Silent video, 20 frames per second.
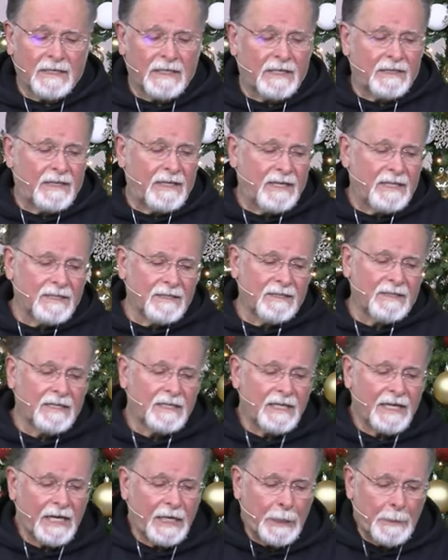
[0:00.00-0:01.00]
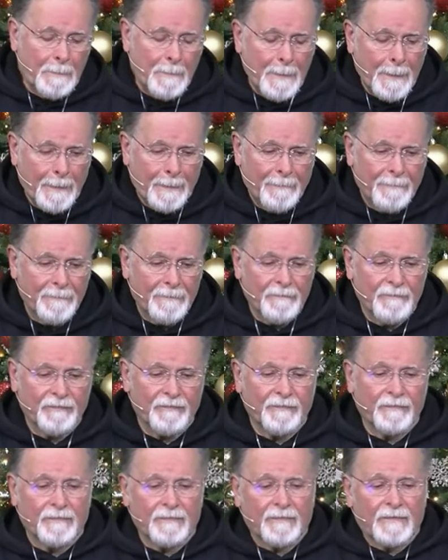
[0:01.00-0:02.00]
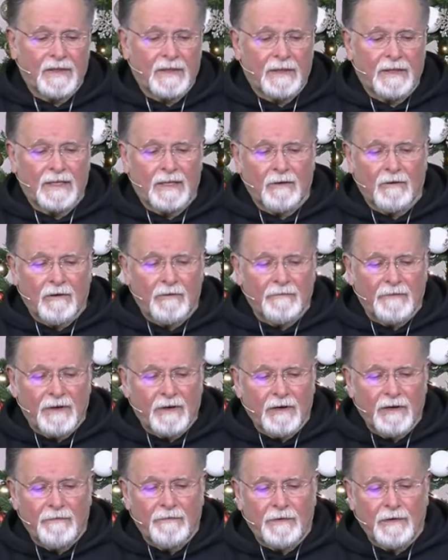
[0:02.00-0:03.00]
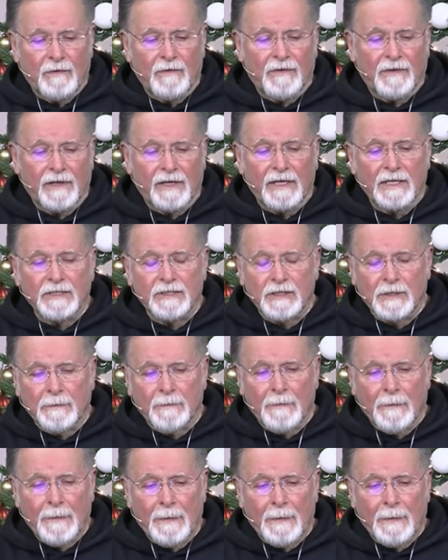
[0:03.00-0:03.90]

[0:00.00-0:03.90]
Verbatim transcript: At the end of the day, there are very few things